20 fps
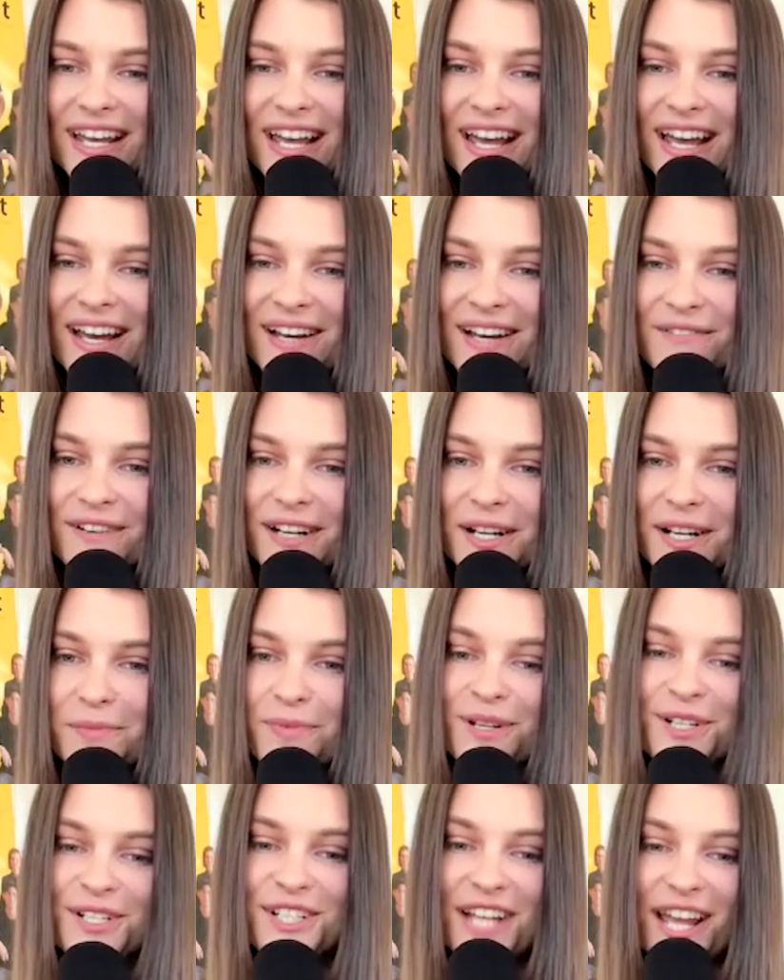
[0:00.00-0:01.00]
Really
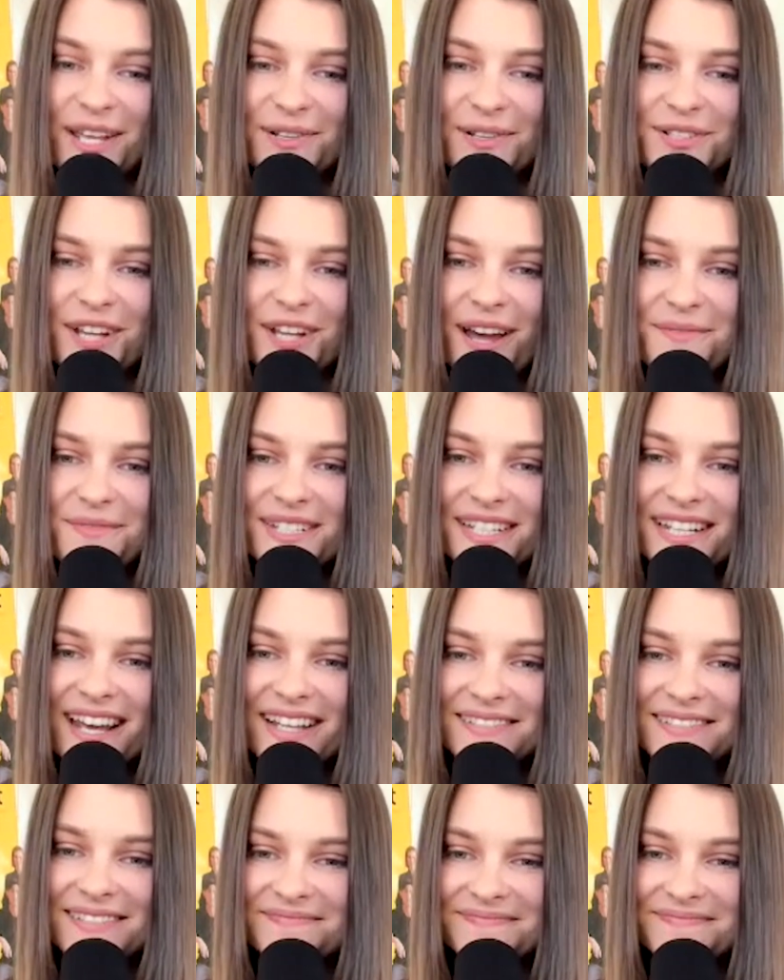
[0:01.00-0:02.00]
appreciate your time today.